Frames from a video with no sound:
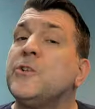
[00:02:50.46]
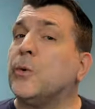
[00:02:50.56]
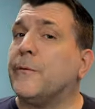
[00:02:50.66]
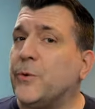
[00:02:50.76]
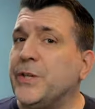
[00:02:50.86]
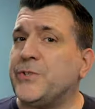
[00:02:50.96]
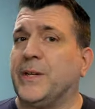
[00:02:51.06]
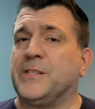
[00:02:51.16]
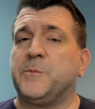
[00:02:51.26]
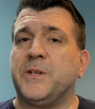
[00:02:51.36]
To avoid
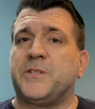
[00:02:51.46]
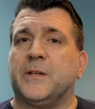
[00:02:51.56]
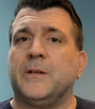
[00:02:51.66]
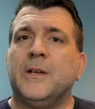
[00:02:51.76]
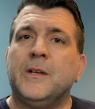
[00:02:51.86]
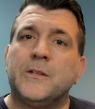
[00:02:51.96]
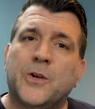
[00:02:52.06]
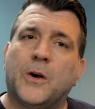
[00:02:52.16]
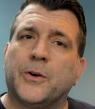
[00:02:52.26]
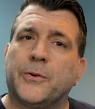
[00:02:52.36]
transmission,
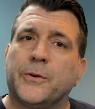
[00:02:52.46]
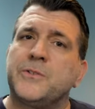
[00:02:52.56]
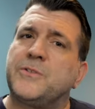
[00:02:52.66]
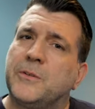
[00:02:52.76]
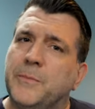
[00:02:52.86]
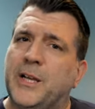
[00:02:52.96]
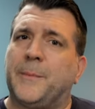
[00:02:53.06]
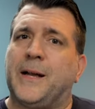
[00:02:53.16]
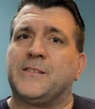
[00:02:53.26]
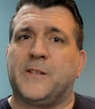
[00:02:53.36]
dog owners should
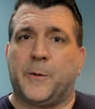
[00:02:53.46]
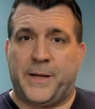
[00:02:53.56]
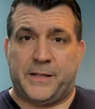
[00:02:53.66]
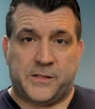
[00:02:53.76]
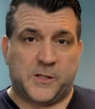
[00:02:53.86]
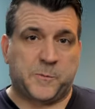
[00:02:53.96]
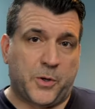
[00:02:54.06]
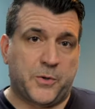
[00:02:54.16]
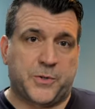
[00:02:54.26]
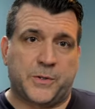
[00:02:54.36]
minimize their pets'
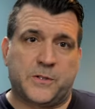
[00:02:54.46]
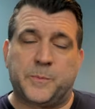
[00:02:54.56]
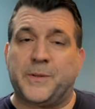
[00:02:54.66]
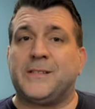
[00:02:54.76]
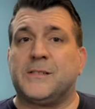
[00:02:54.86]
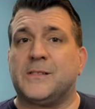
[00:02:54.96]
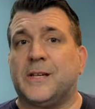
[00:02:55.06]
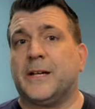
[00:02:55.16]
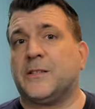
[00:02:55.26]
exposure to places